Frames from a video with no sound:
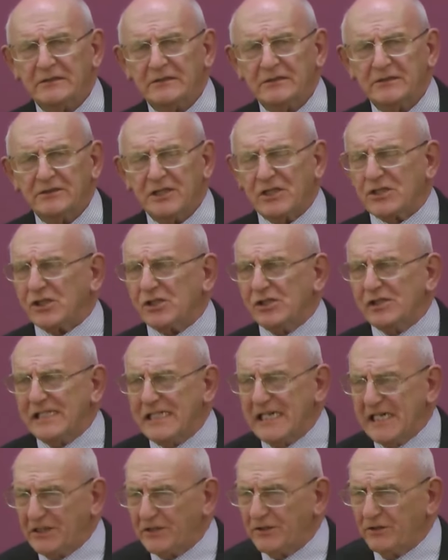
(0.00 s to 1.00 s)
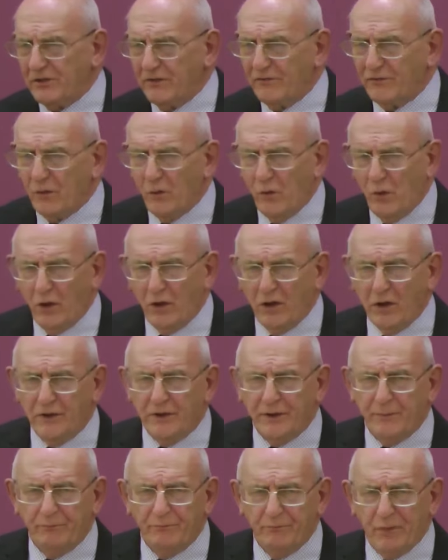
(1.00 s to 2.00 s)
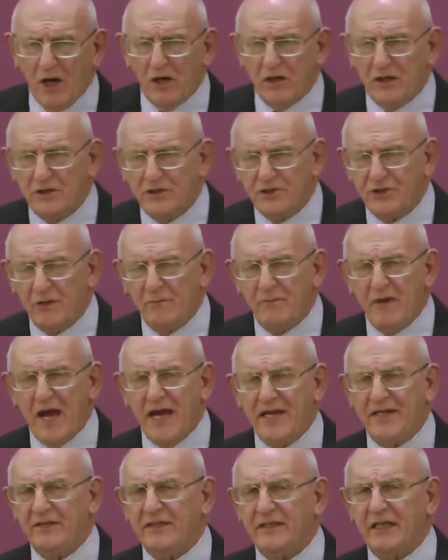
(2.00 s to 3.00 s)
the creator of the world, it boggles your mind,